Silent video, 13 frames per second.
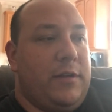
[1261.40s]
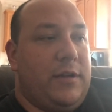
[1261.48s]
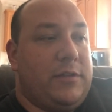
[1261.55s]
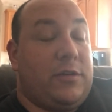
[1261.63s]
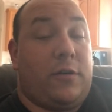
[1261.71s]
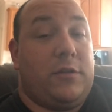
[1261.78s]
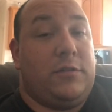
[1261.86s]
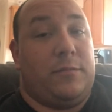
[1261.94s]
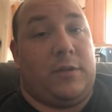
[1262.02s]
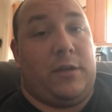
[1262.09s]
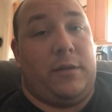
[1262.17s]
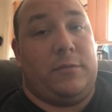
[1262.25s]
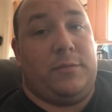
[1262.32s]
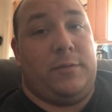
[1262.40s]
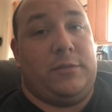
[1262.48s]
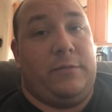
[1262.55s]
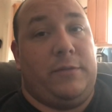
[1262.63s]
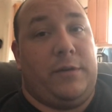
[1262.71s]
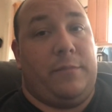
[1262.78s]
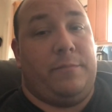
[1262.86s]
it's hard sometimes, especially
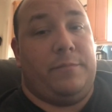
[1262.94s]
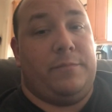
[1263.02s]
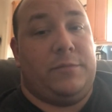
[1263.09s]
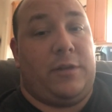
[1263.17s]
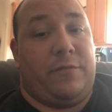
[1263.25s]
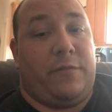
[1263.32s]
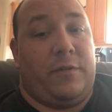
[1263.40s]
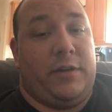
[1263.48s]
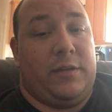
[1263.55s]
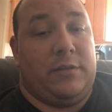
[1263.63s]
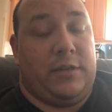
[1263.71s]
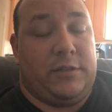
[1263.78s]
when I'm suffering. It's